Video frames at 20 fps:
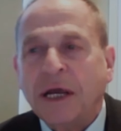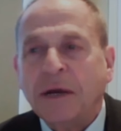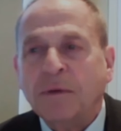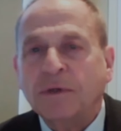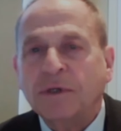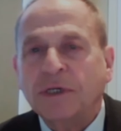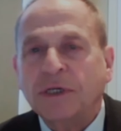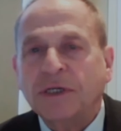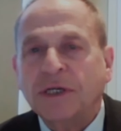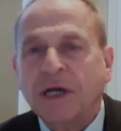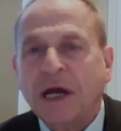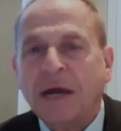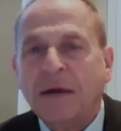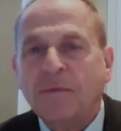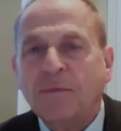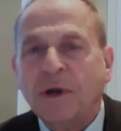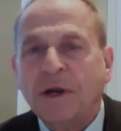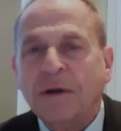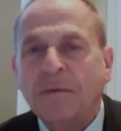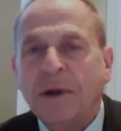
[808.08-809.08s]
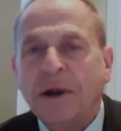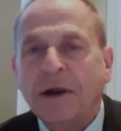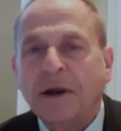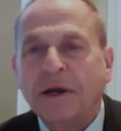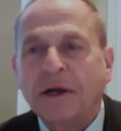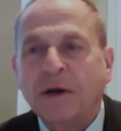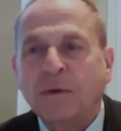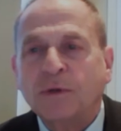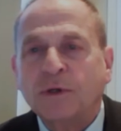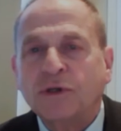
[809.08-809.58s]
it was a time when
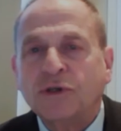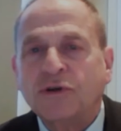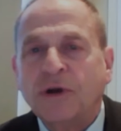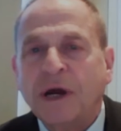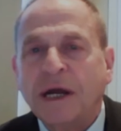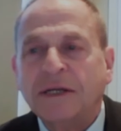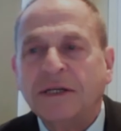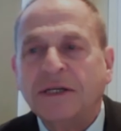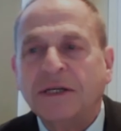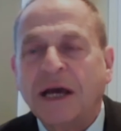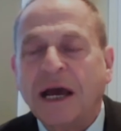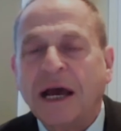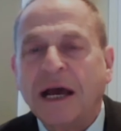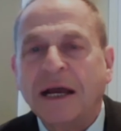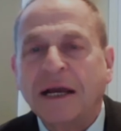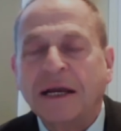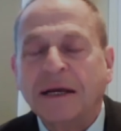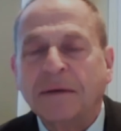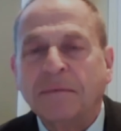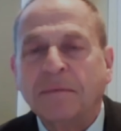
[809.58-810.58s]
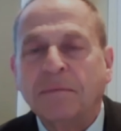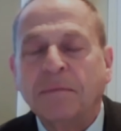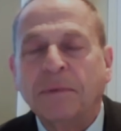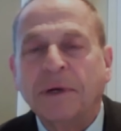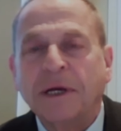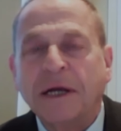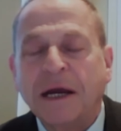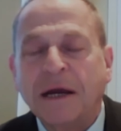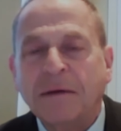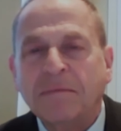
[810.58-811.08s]
America was trying to
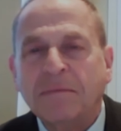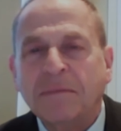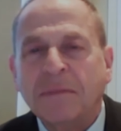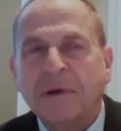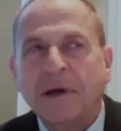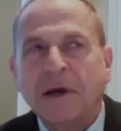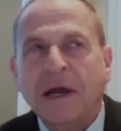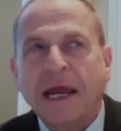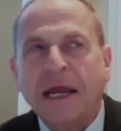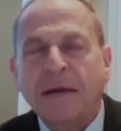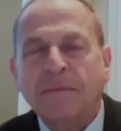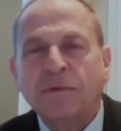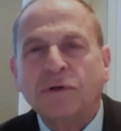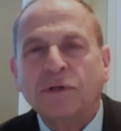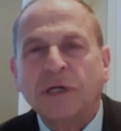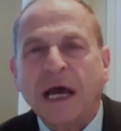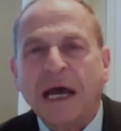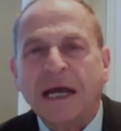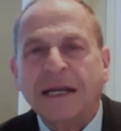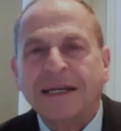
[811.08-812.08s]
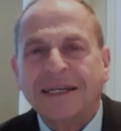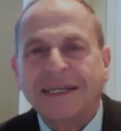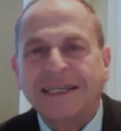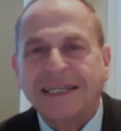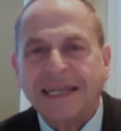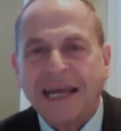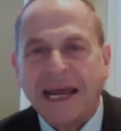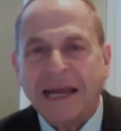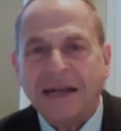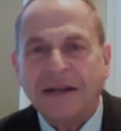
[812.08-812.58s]
become able to
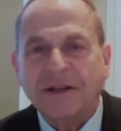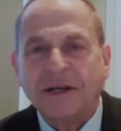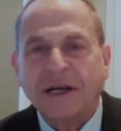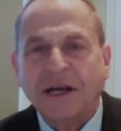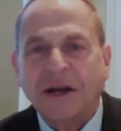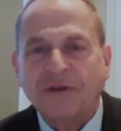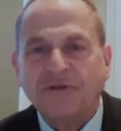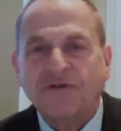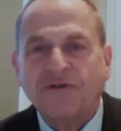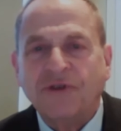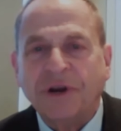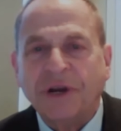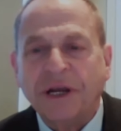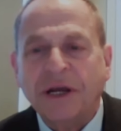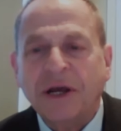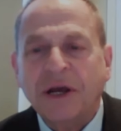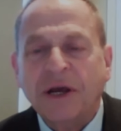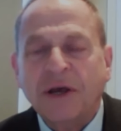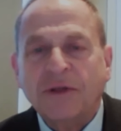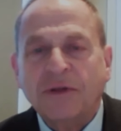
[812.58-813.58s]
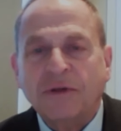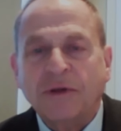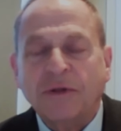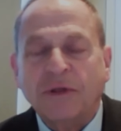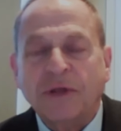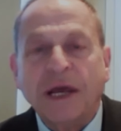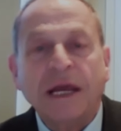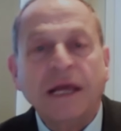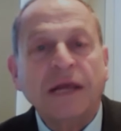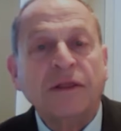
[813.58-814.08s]
understand the country
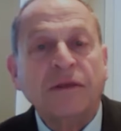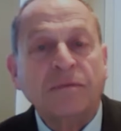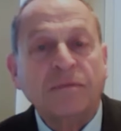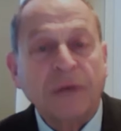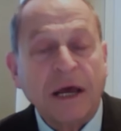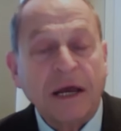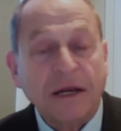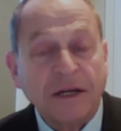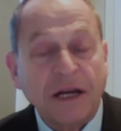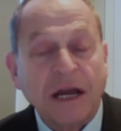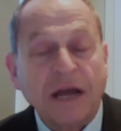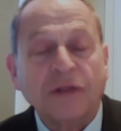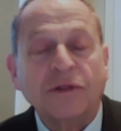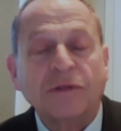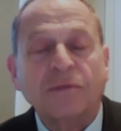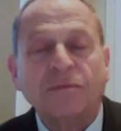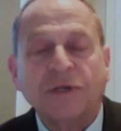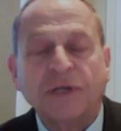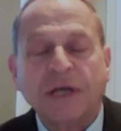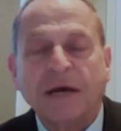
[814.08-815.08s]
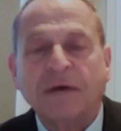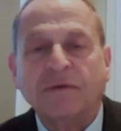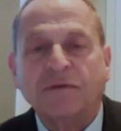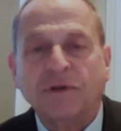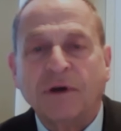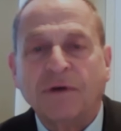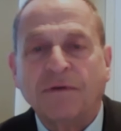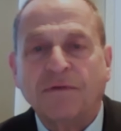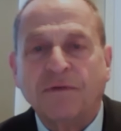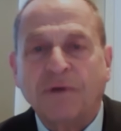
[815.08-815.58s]
that they had cut
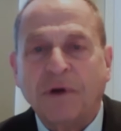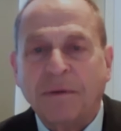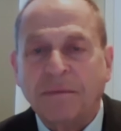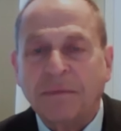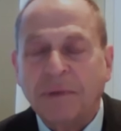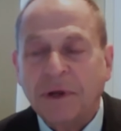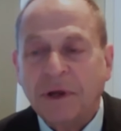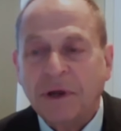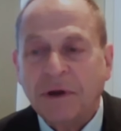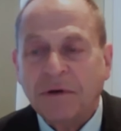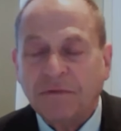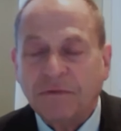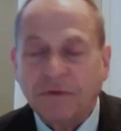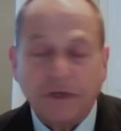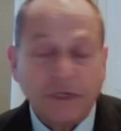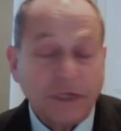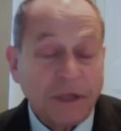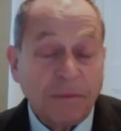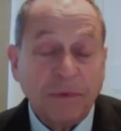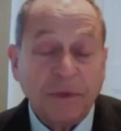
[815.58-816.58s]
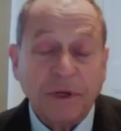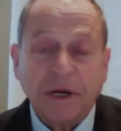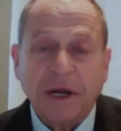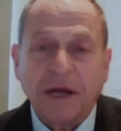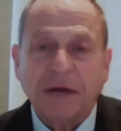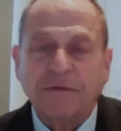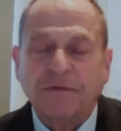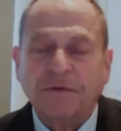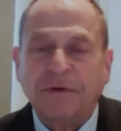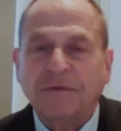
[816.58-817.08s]
themselves off from for something
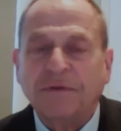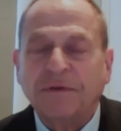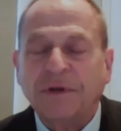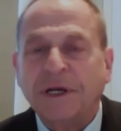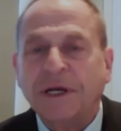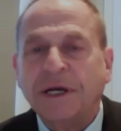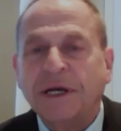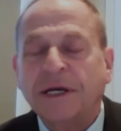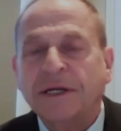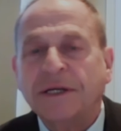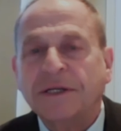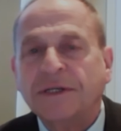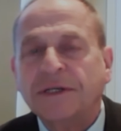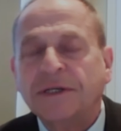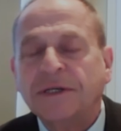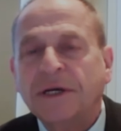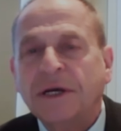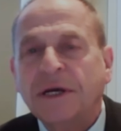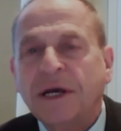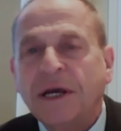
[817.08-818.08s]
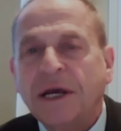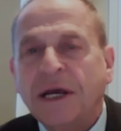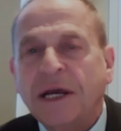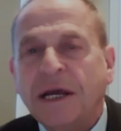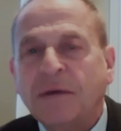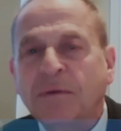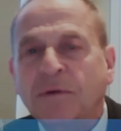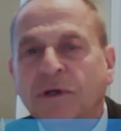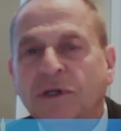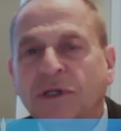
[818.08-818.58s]
like 50 years.
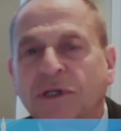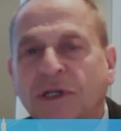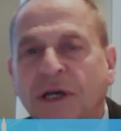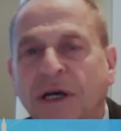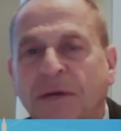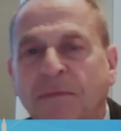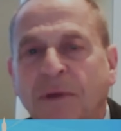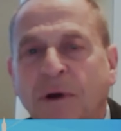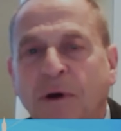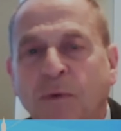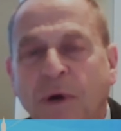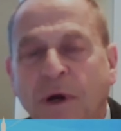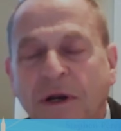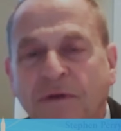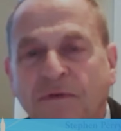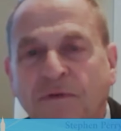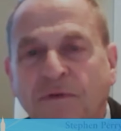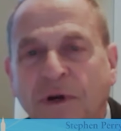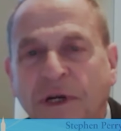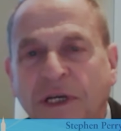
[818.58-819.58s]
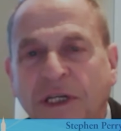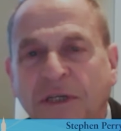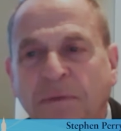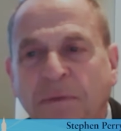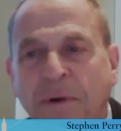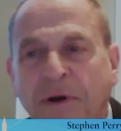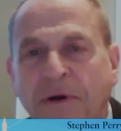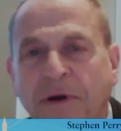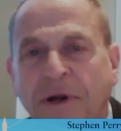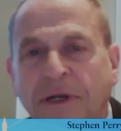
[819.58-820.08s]
It was a wonderful
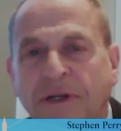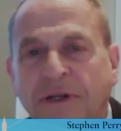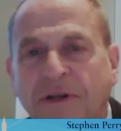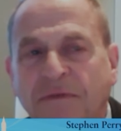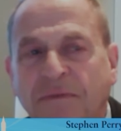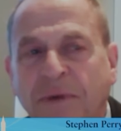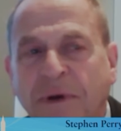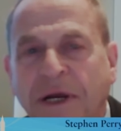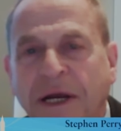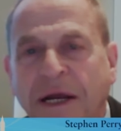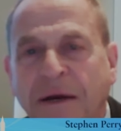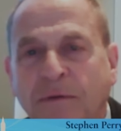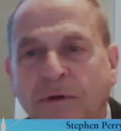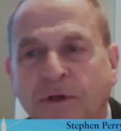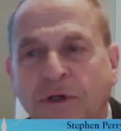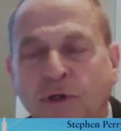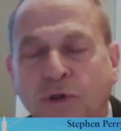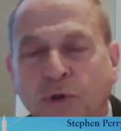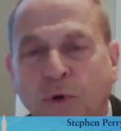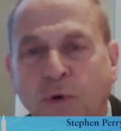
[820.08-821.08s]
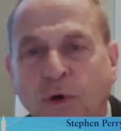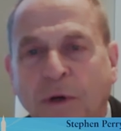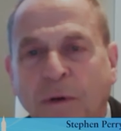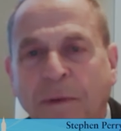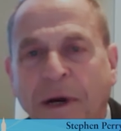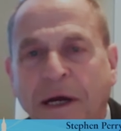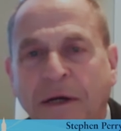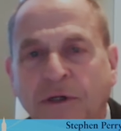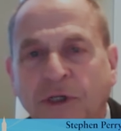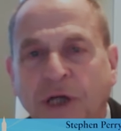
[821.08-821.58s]
experience of being able to talk
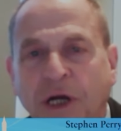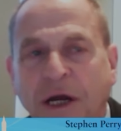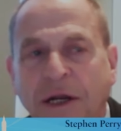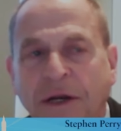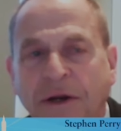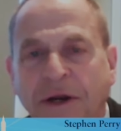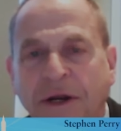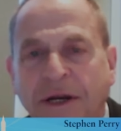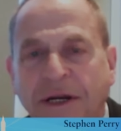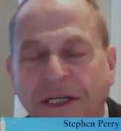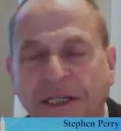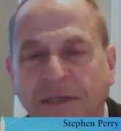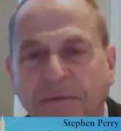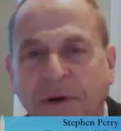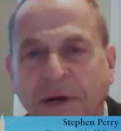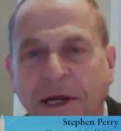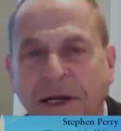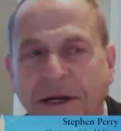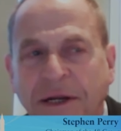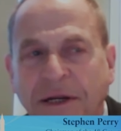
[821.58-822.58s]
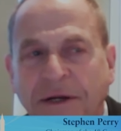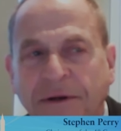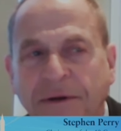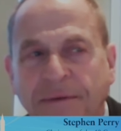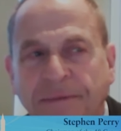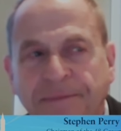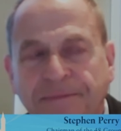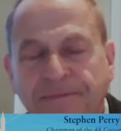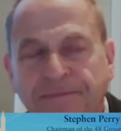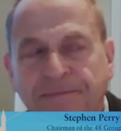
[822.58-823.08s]
about China and explain it.